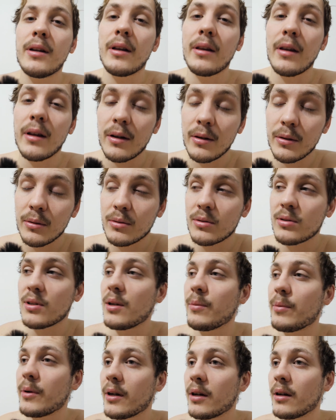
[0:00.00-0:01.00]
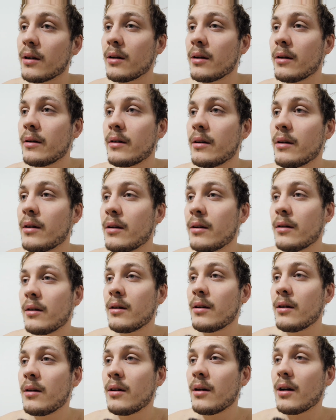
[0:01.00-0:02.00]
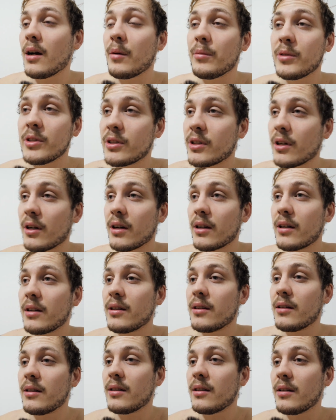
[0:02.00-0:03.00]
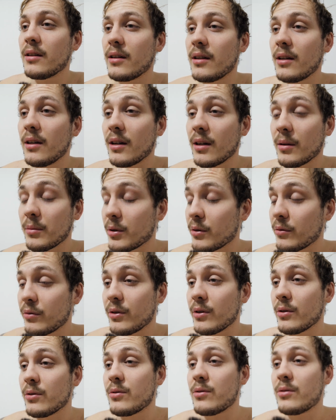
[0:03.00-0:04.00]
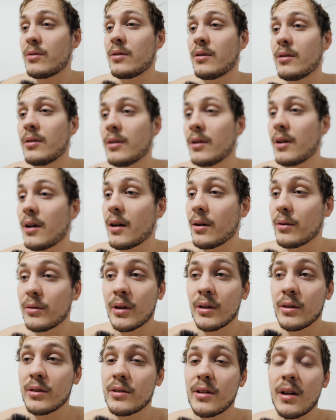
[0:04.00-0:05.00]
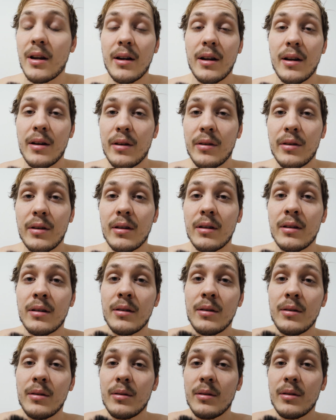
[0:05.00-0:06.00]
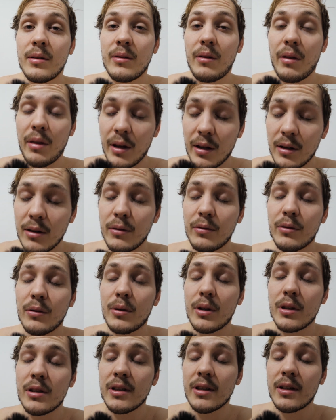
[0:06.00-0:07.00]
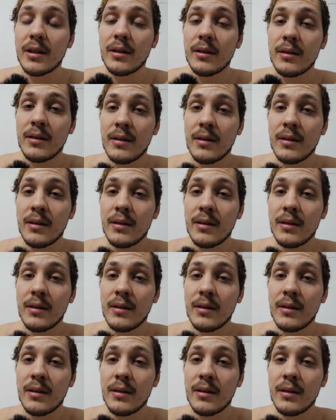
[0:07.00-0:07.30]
and then go to sleep again. I'm in shock and I'm confused. I don't understand anything. Thank you for watching.